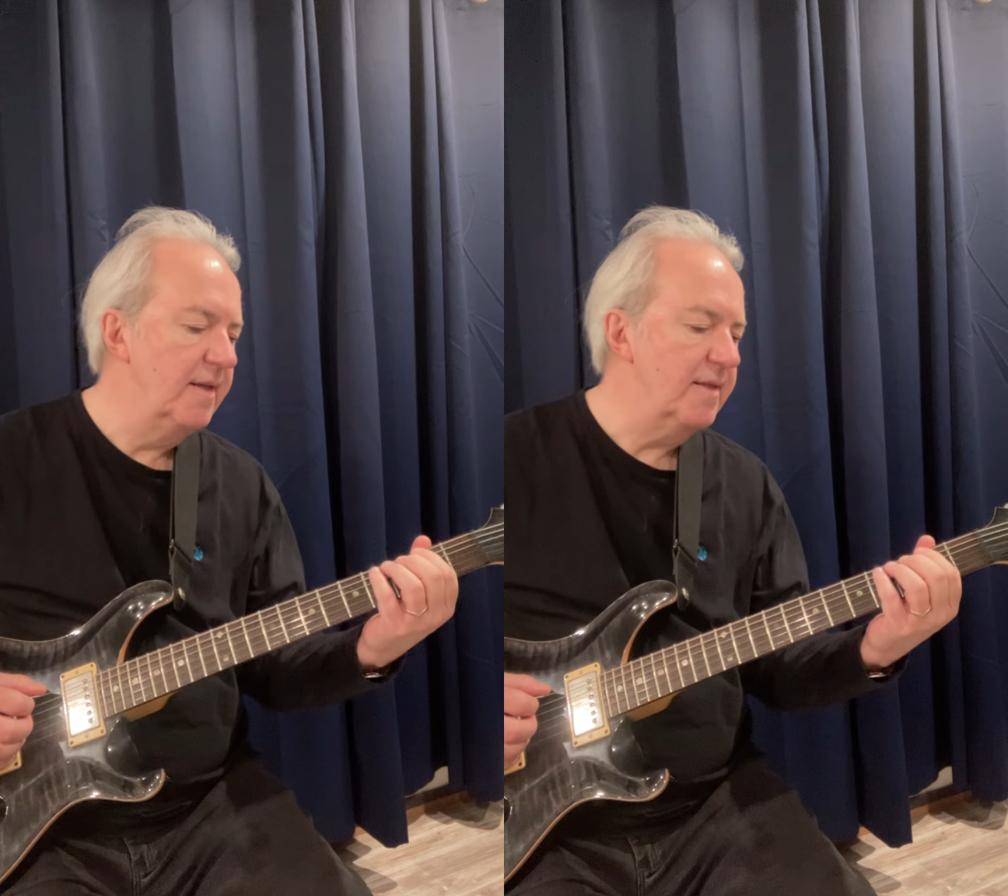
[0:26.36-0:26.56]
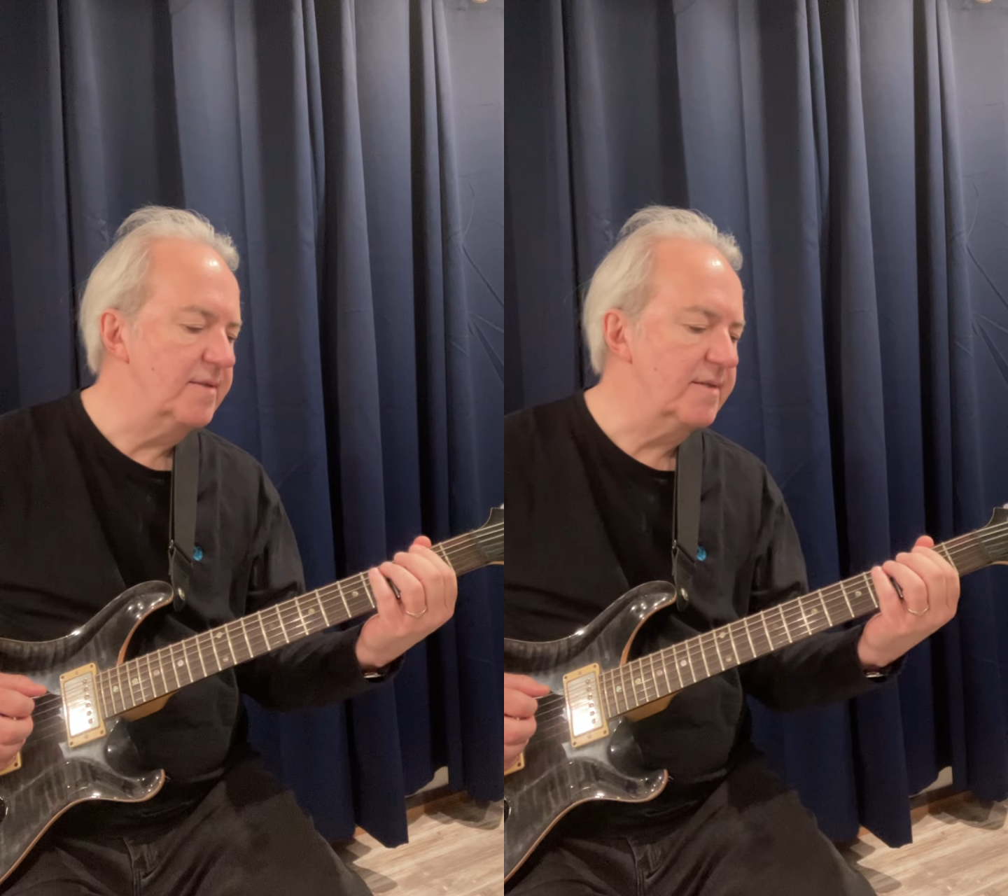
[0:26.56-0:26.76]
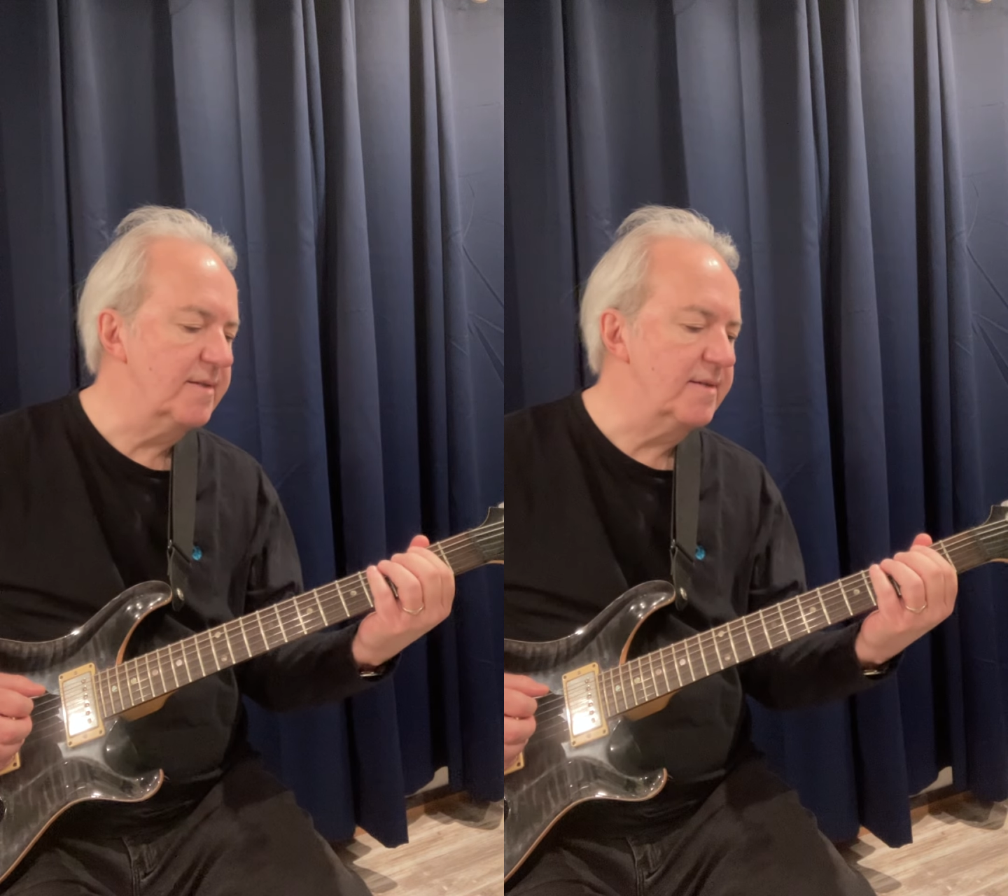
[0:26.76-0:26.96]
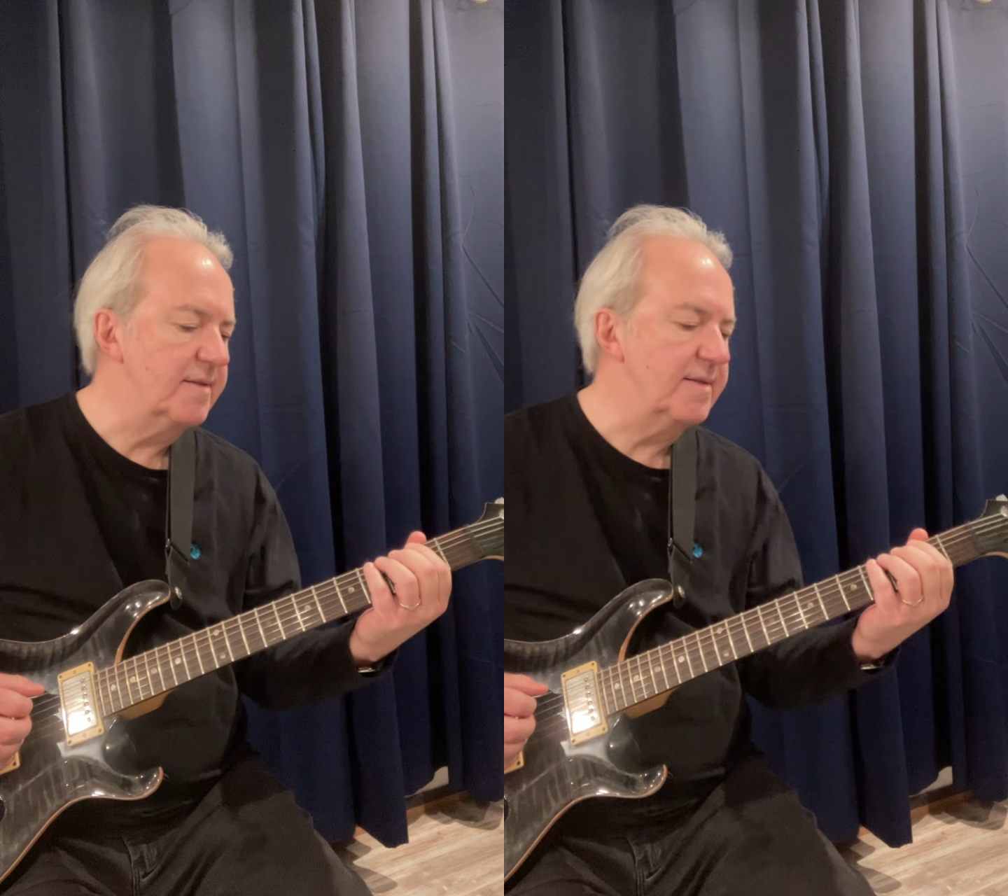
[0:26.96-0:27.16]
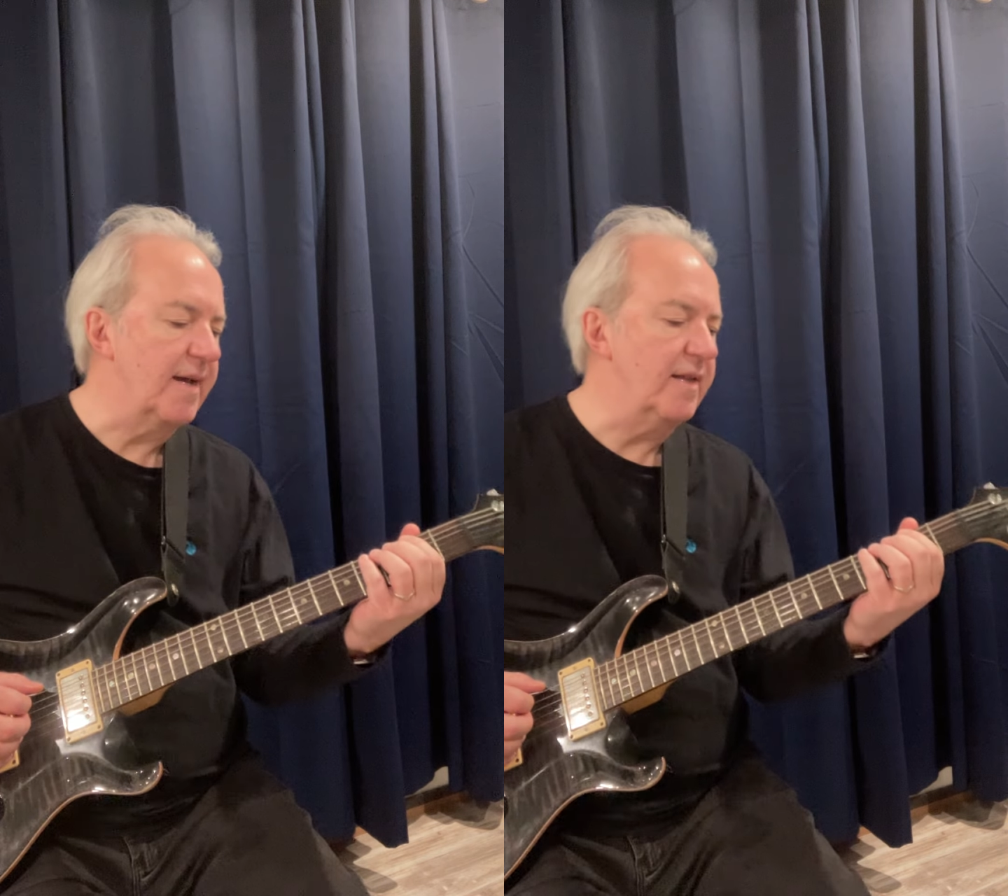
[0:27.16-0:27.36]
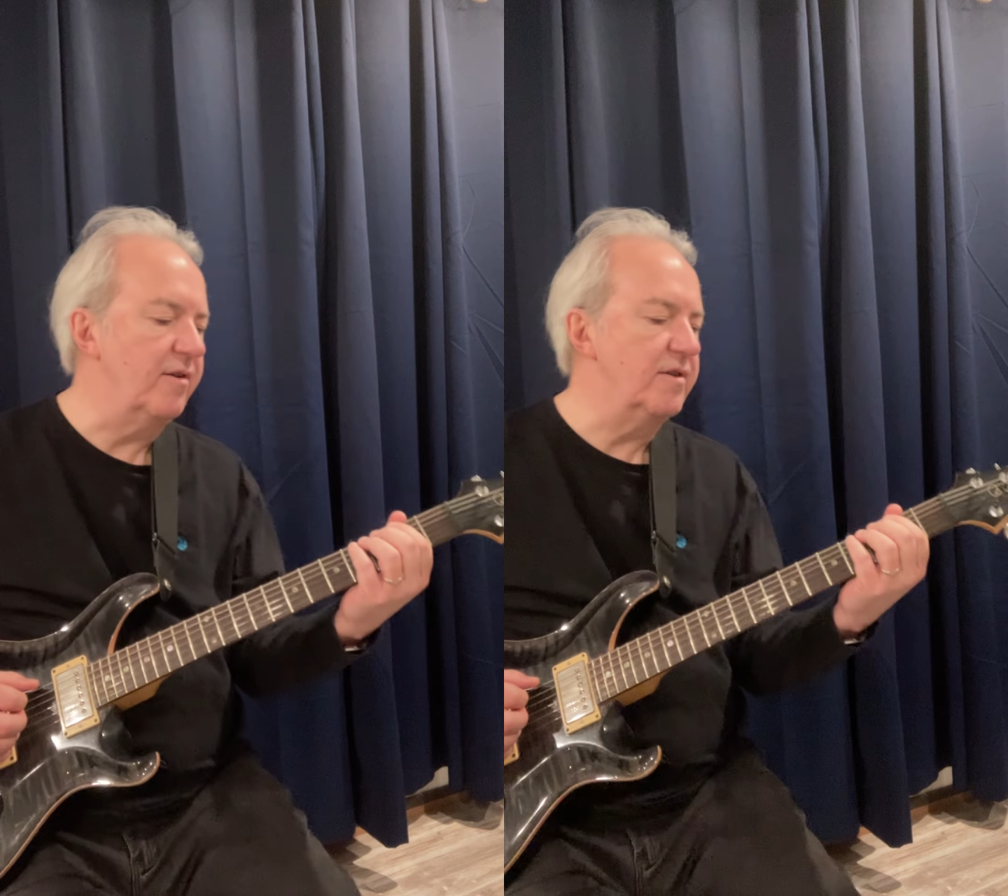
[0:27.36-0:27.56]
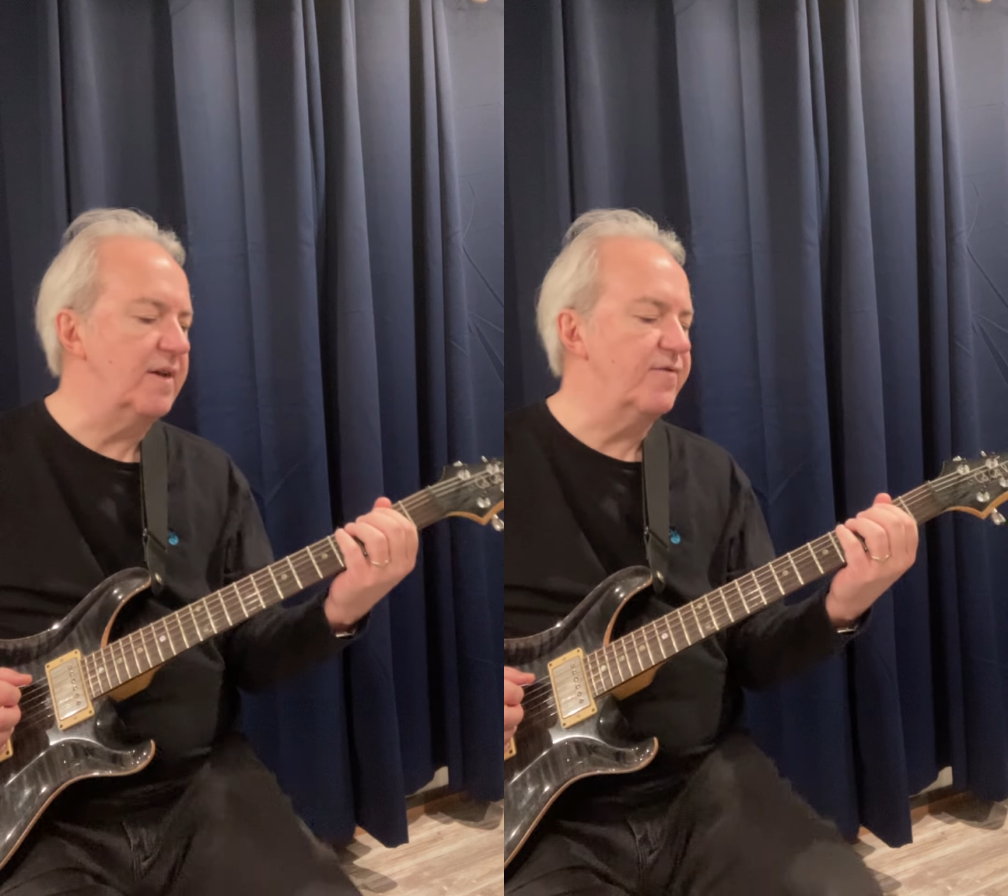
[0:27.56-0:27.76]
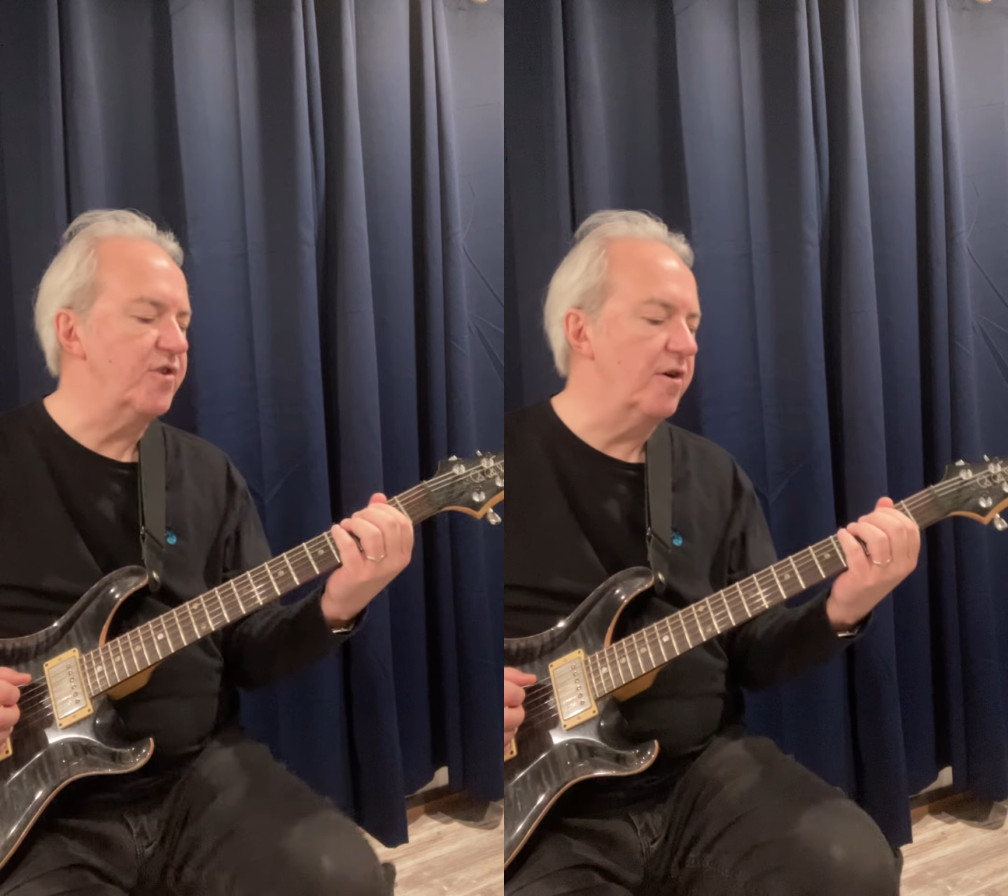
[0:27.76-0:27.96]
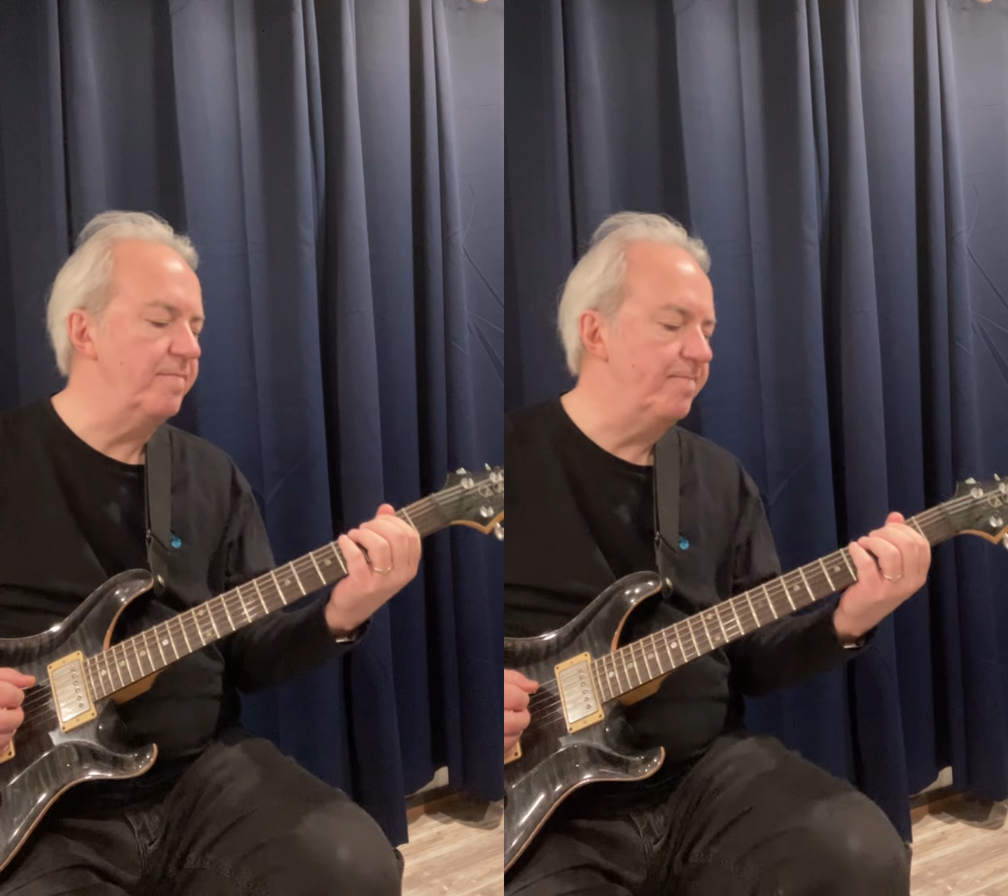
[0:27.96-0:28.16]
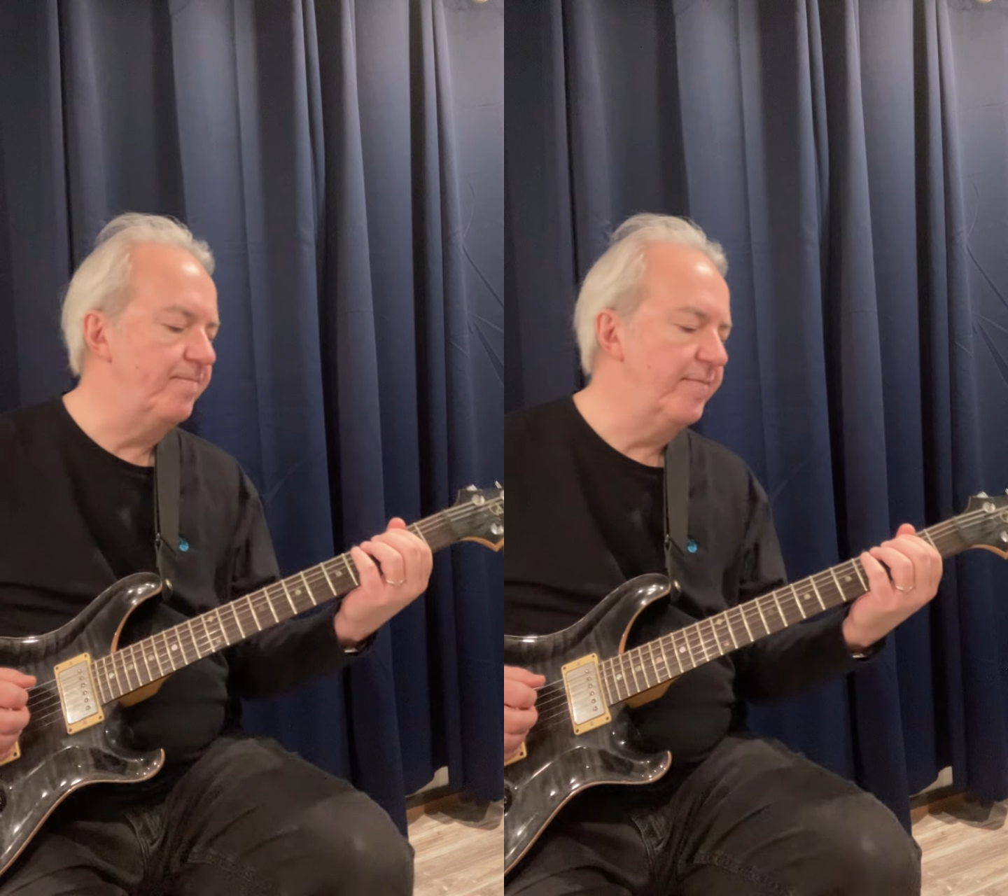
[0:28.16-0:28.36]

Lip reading: this second note is F sharp,